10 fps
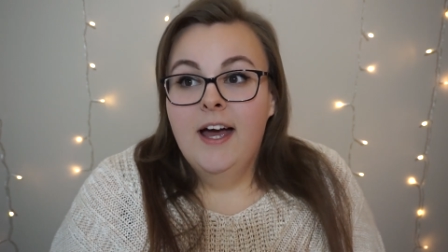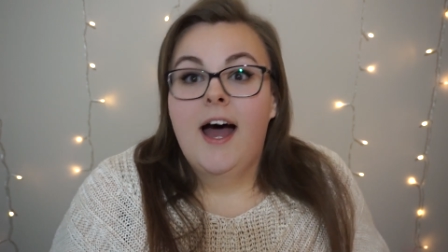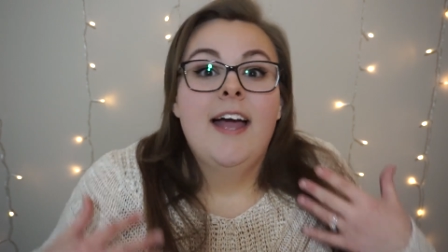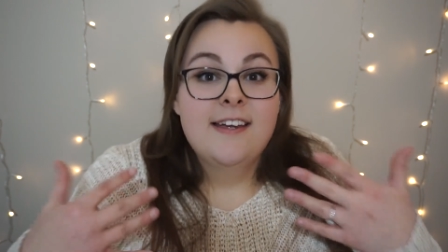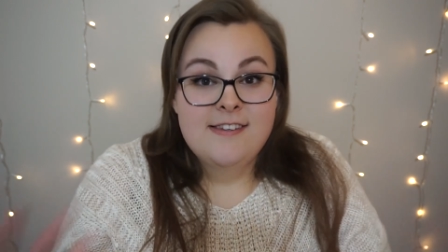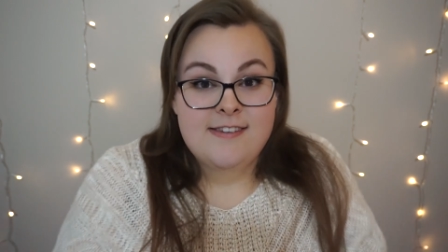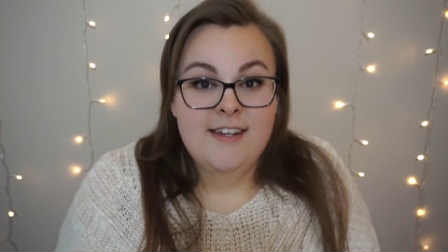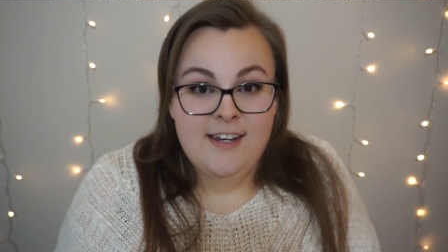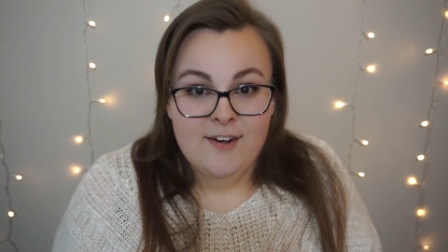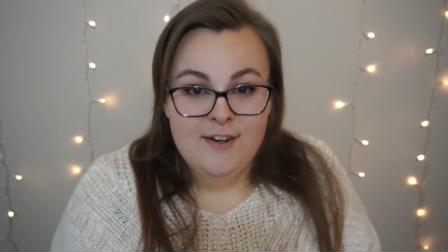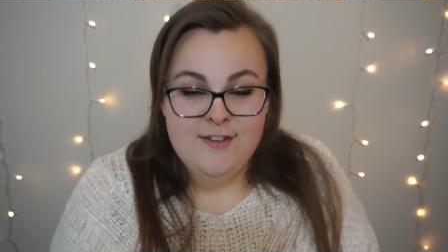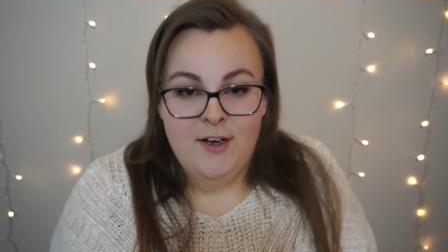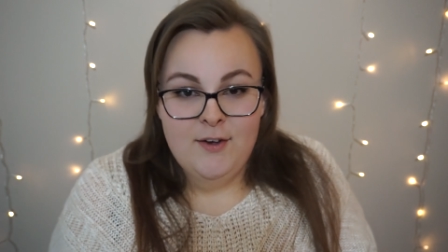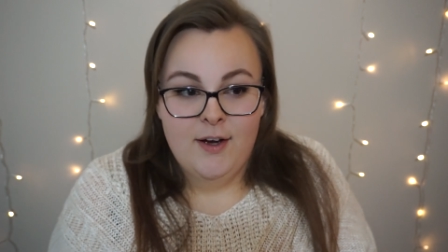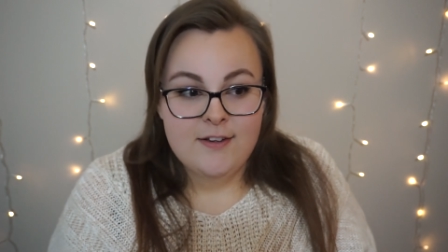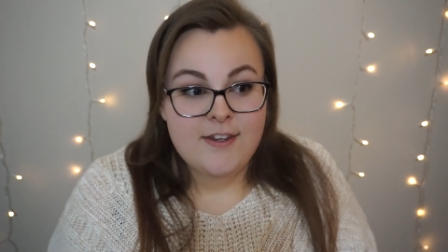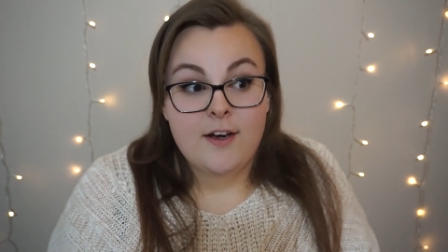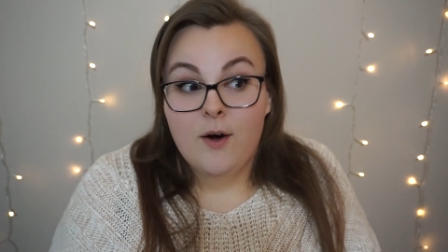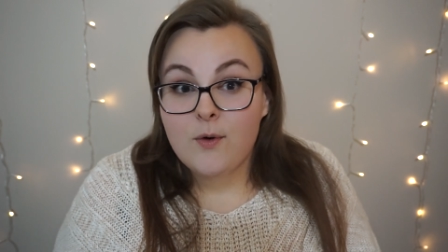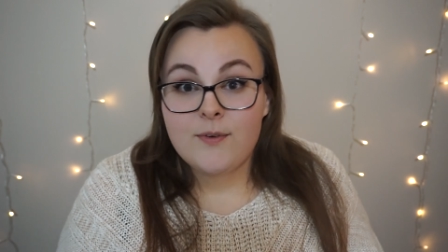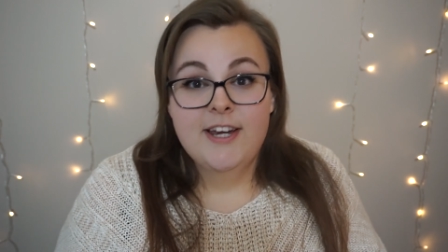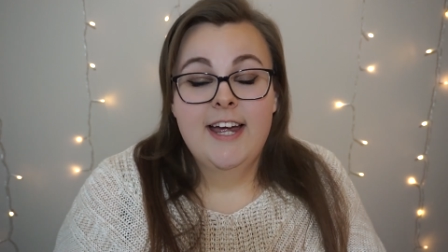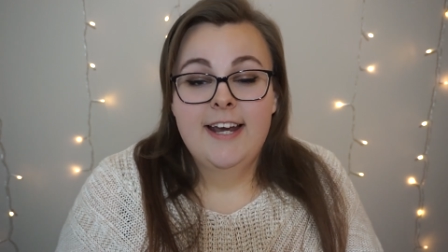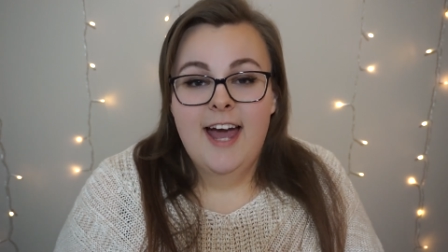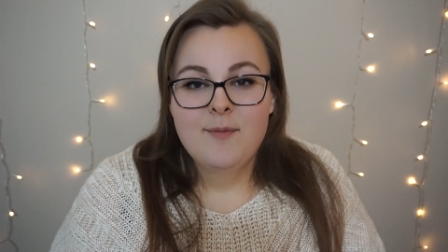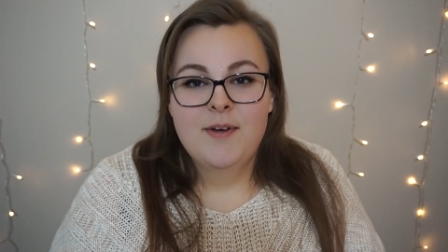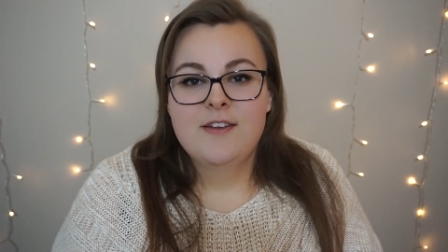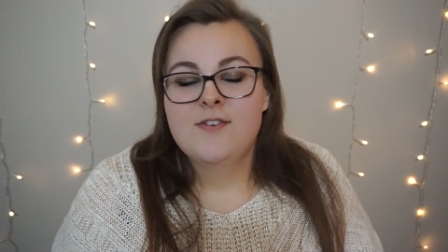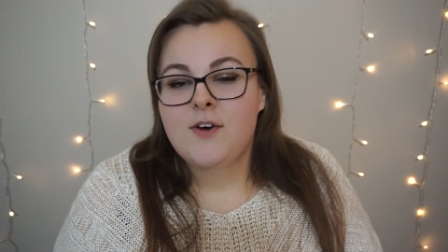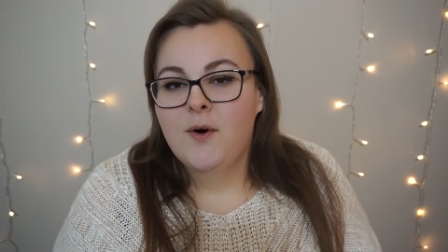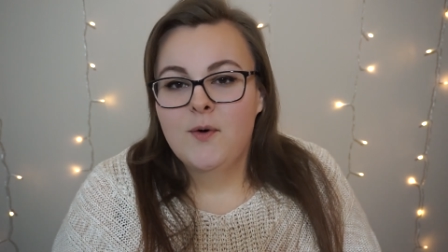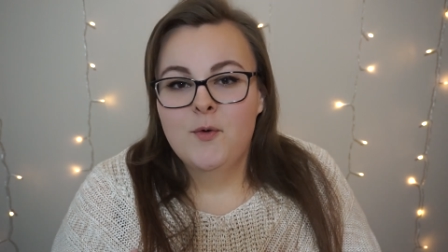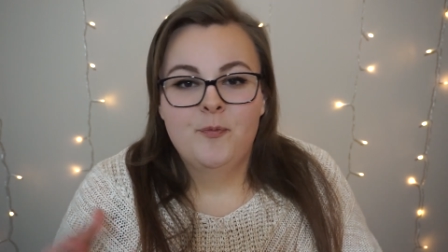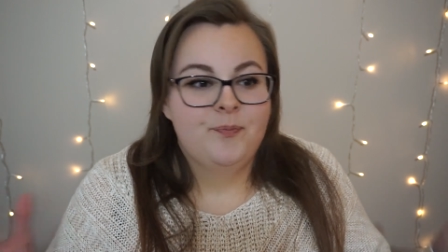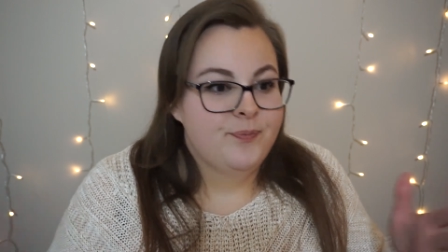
I can sit here and tell you guys, like, oh, regain happens, oh,